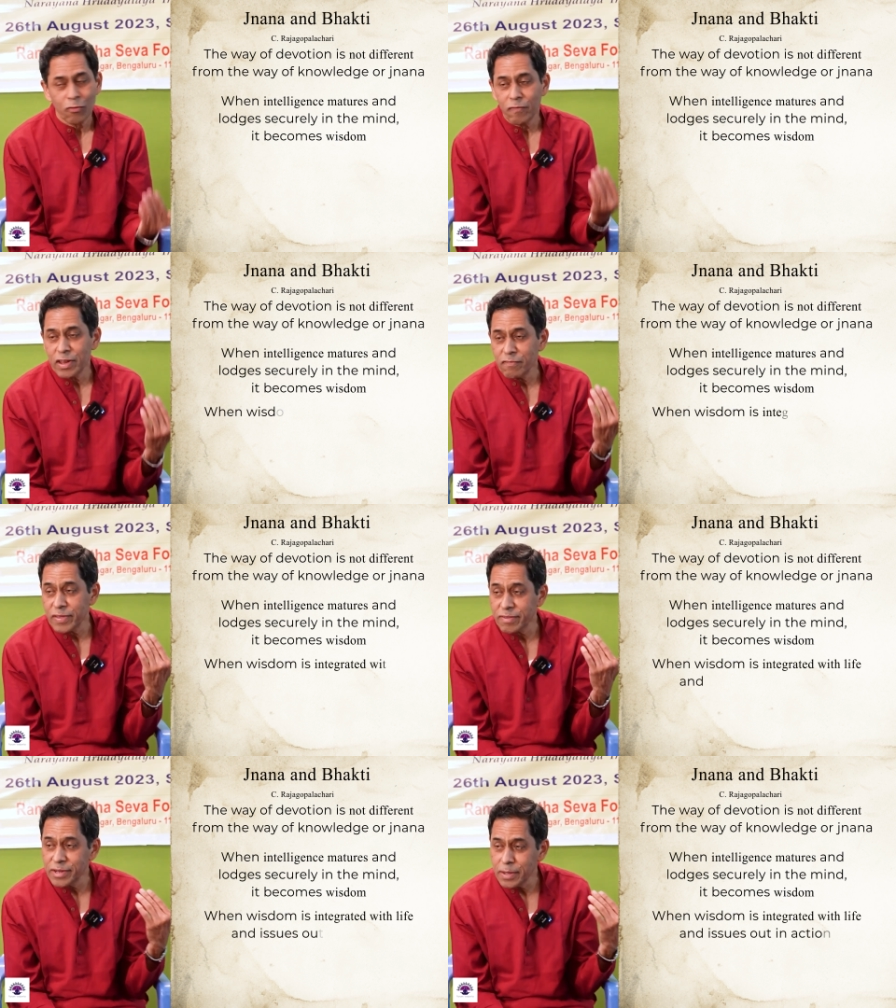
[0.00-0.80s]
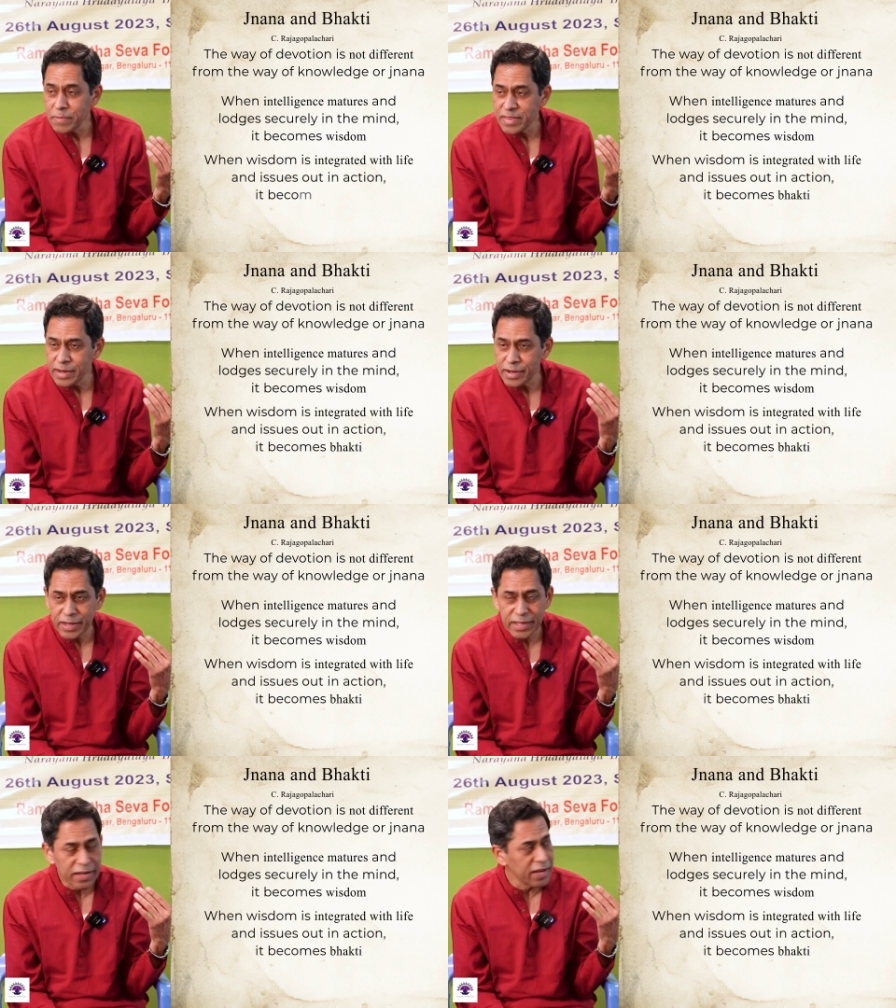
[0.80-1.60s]
When wisdom is
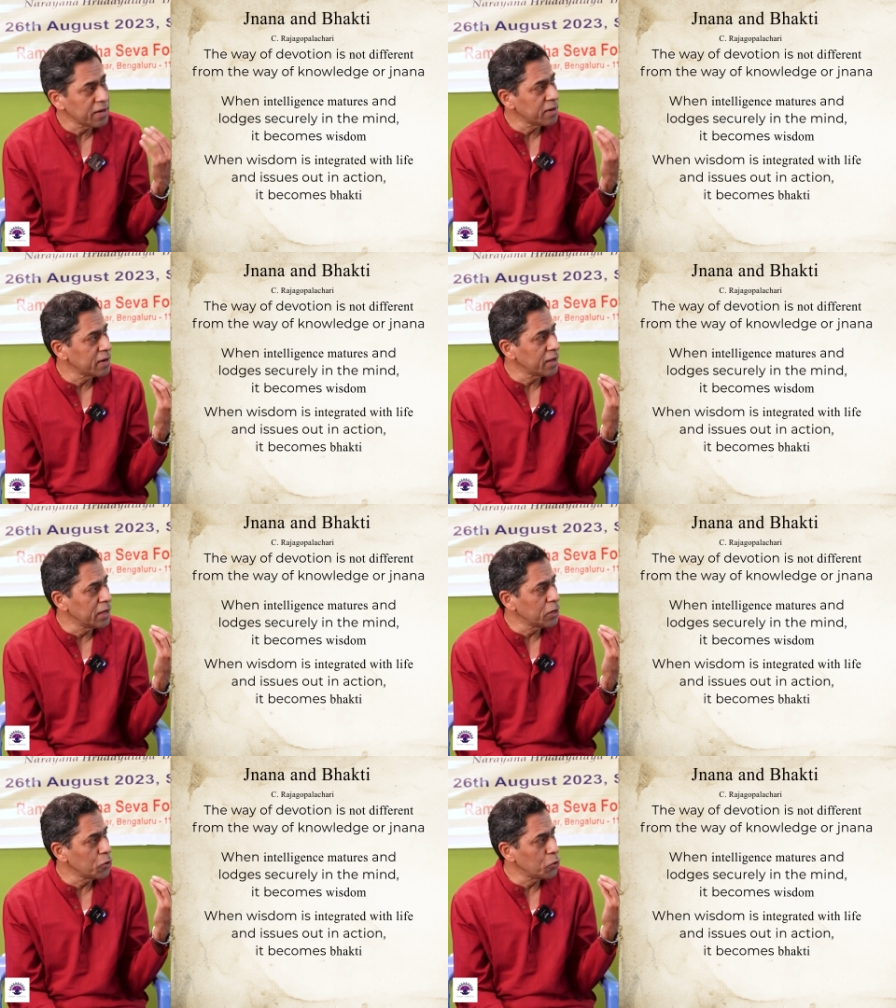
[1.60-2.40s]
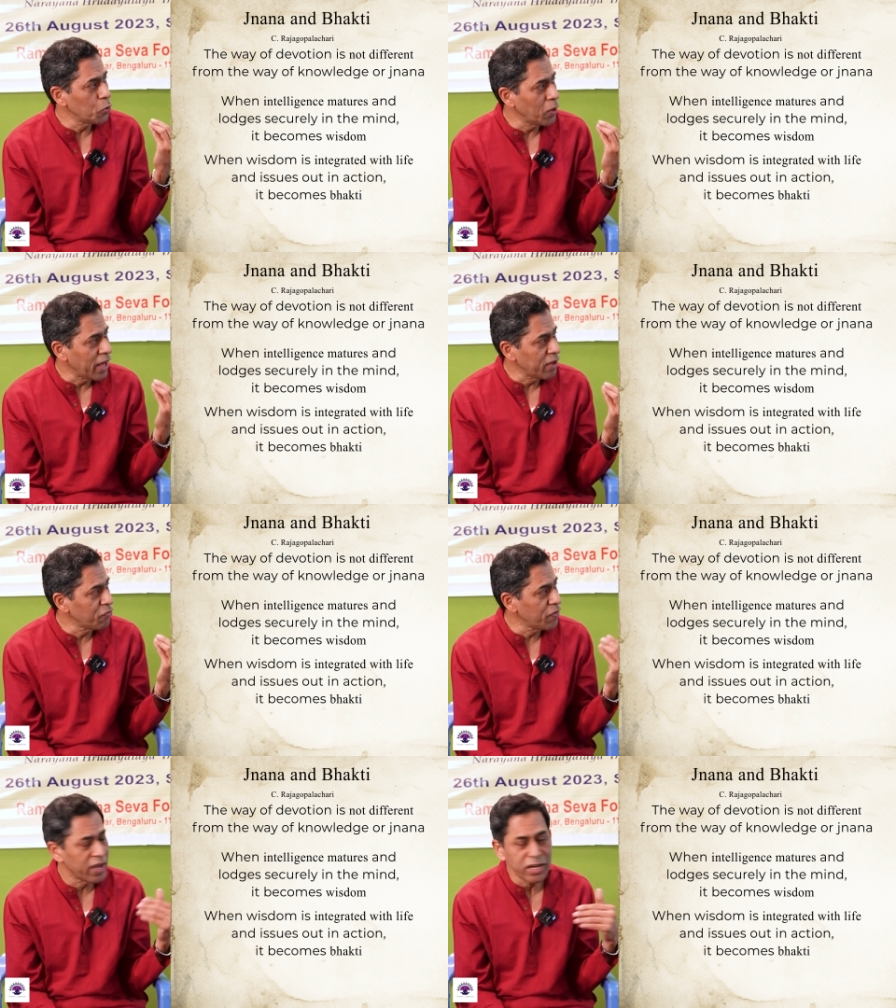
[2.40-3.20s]
integrated into
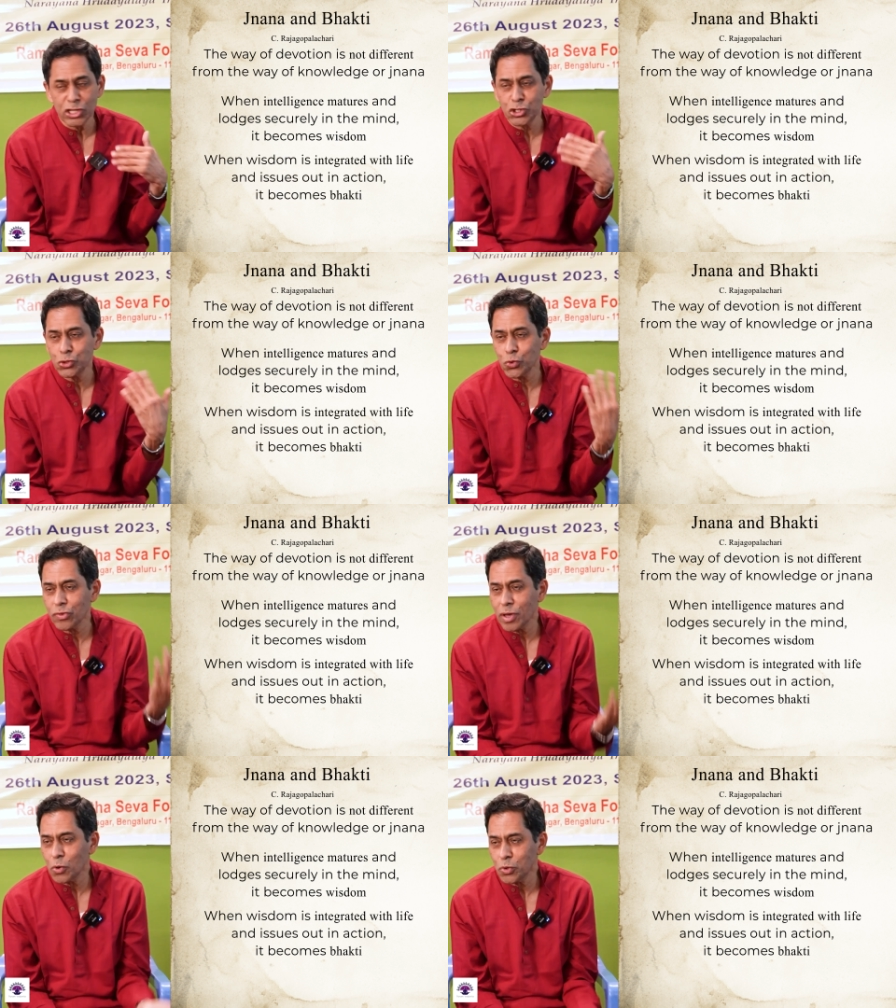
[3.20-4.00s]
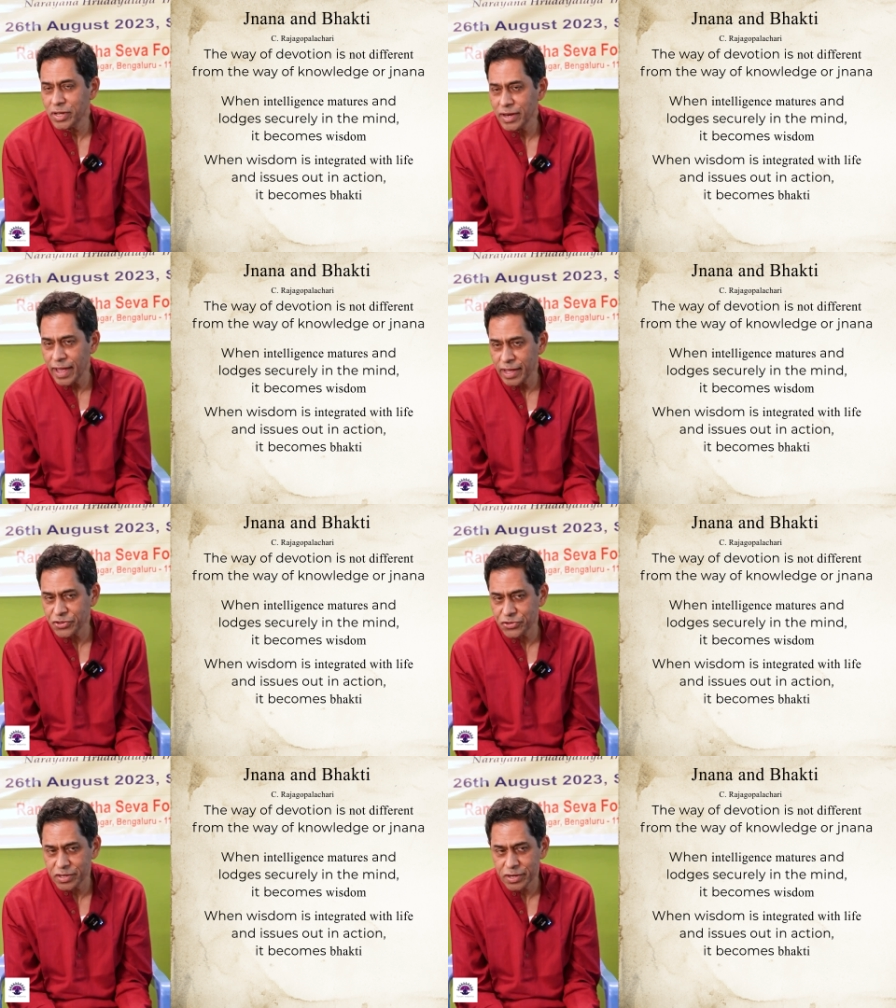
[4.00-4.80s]
life and issues out in
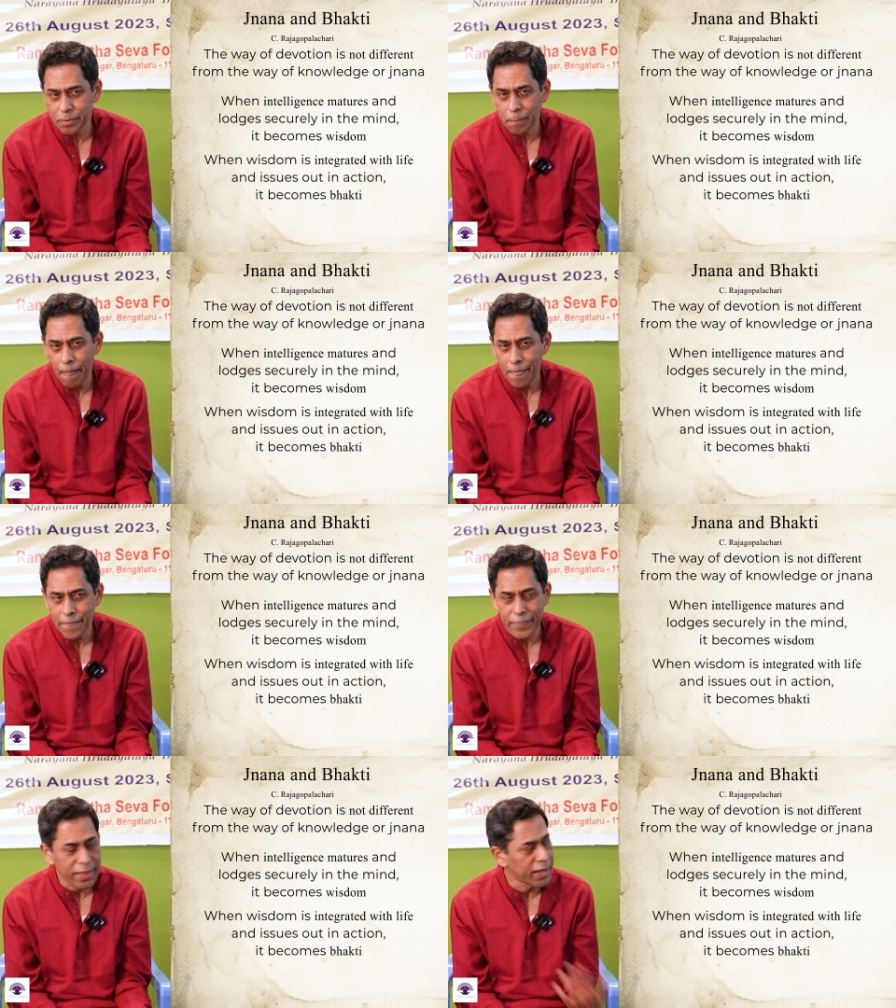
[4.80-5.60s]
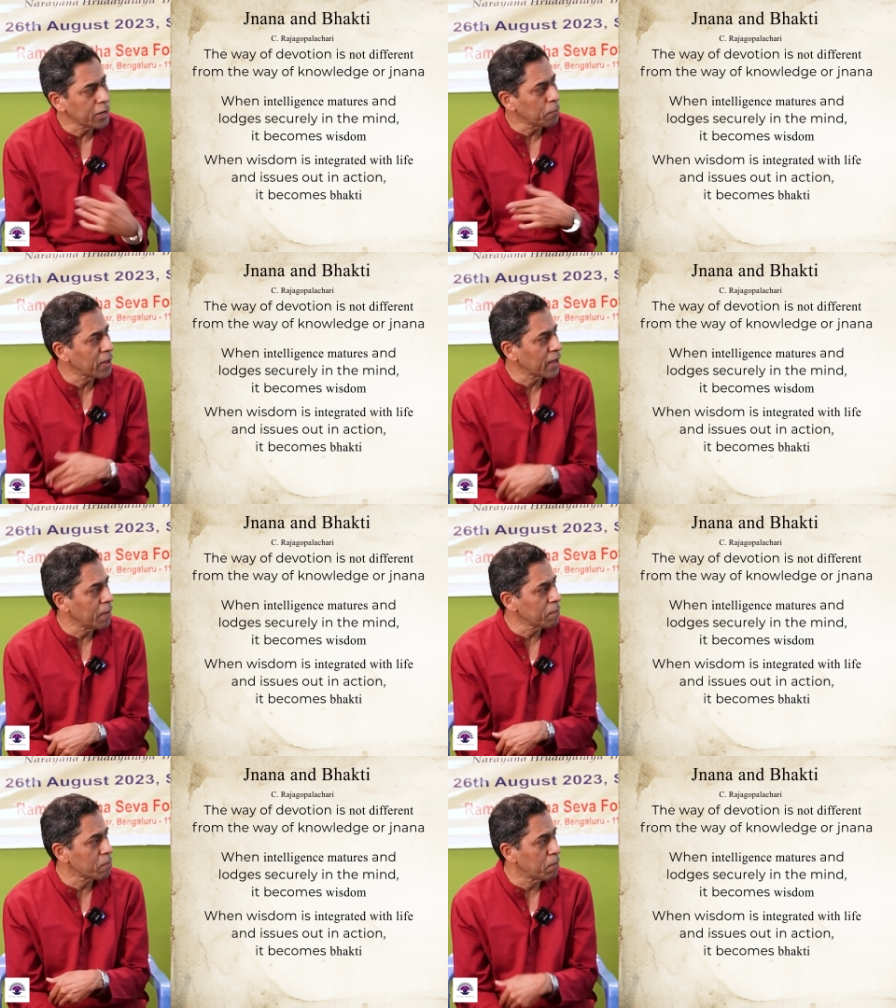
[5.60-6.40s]
action, it
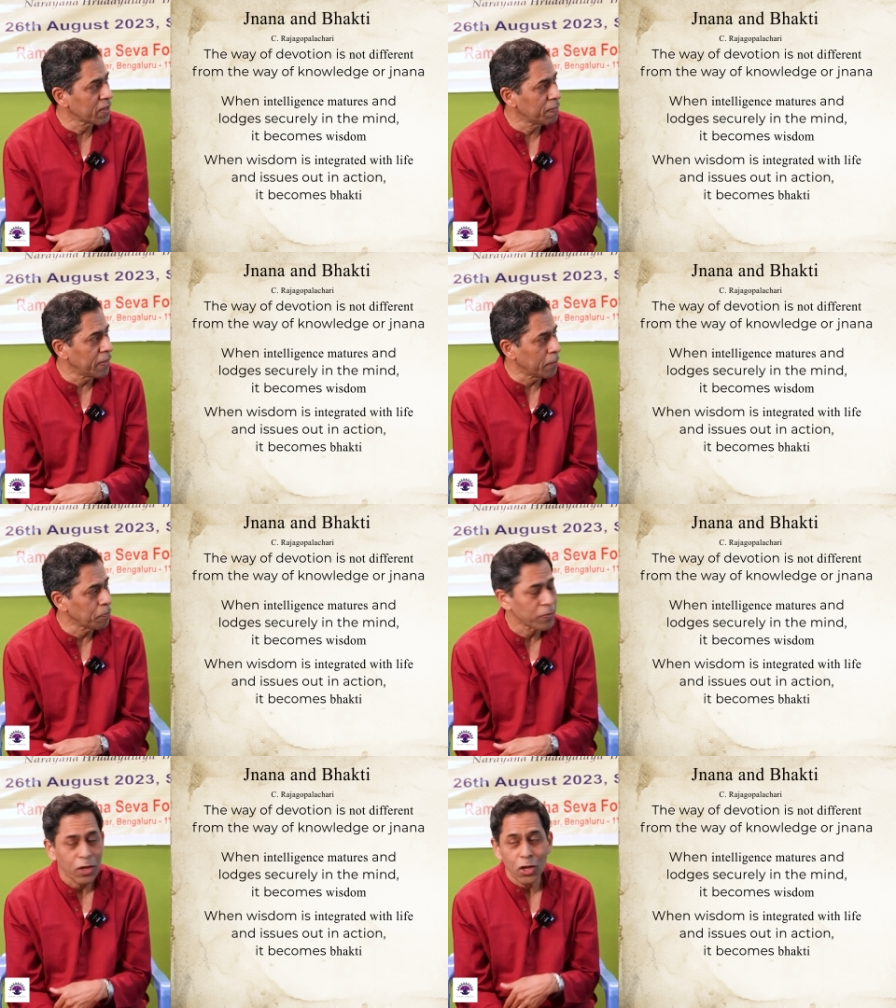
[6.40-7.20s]
becomes bhakti.